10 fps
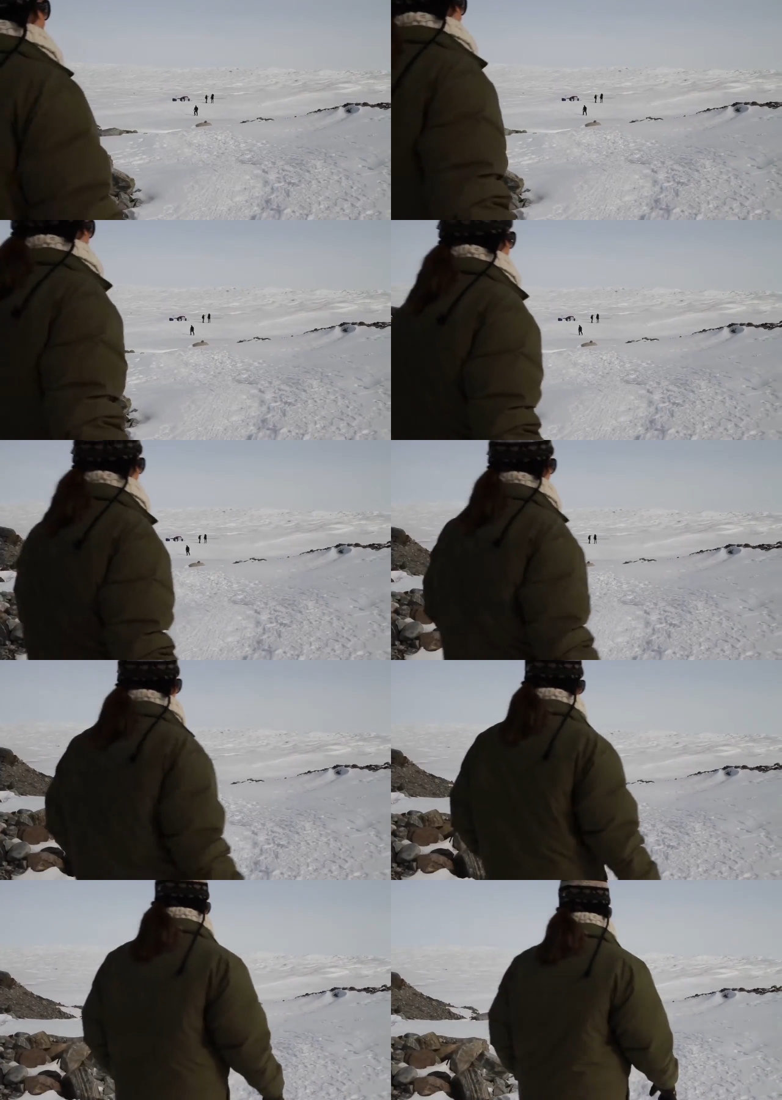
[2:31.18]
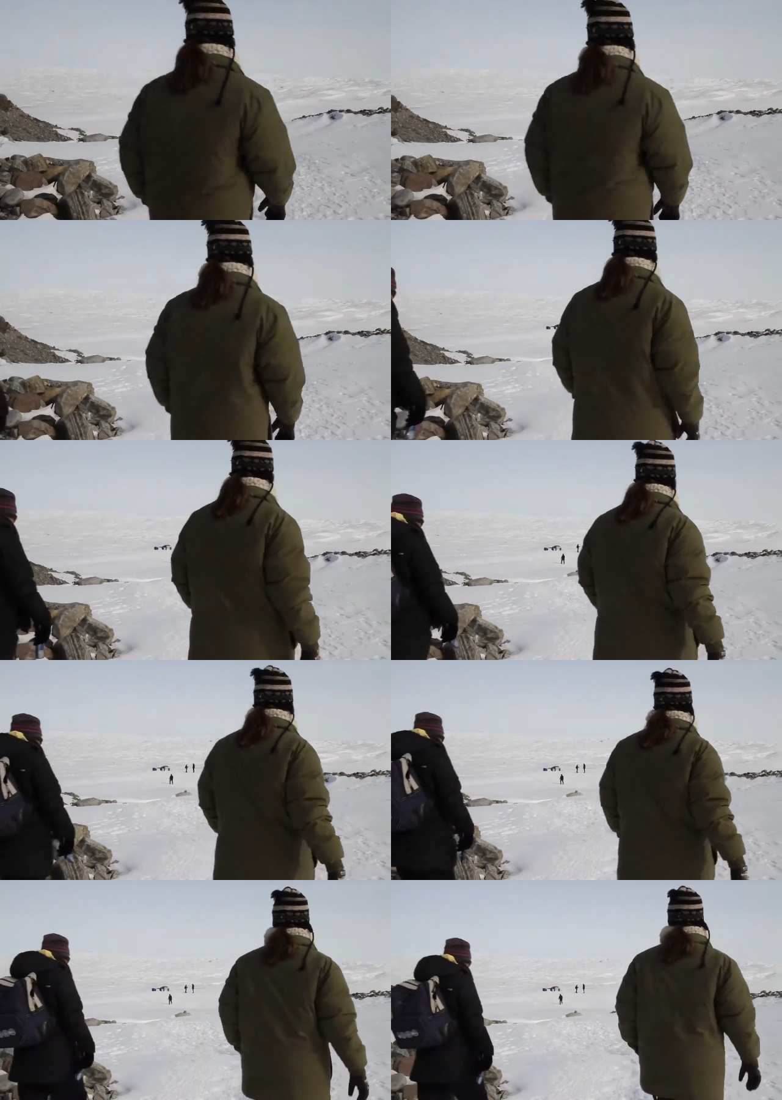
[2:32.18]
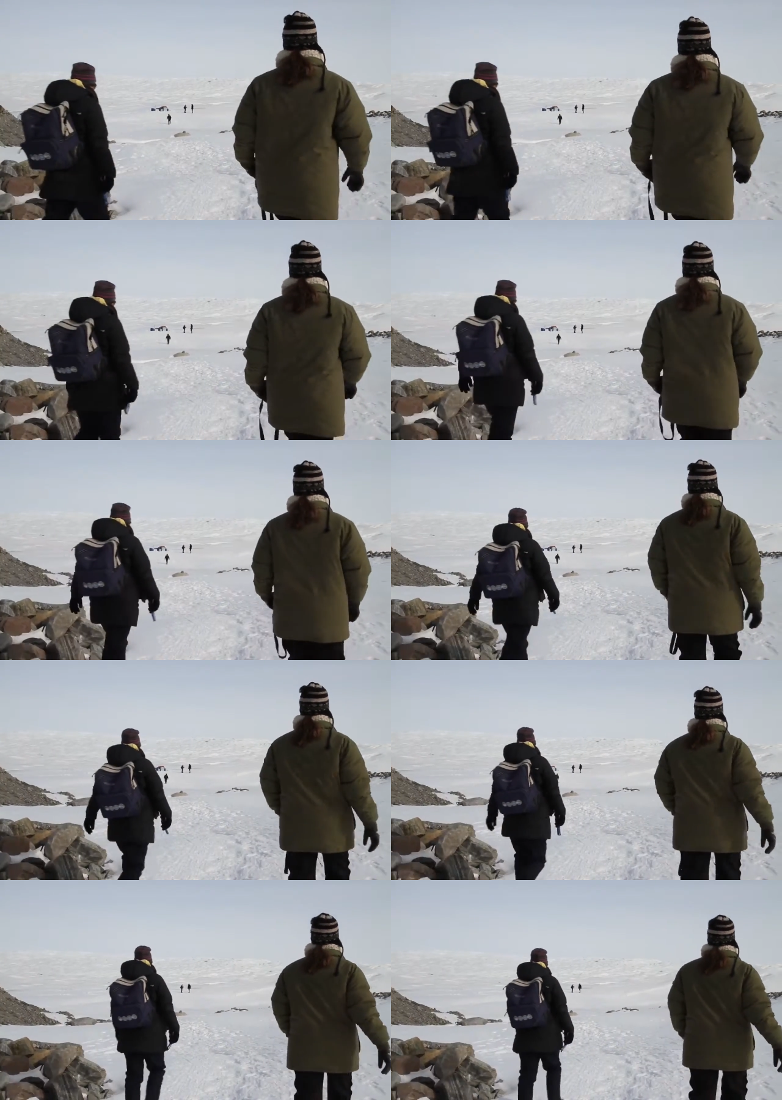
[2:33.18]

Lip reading: [unreadable: no face in view]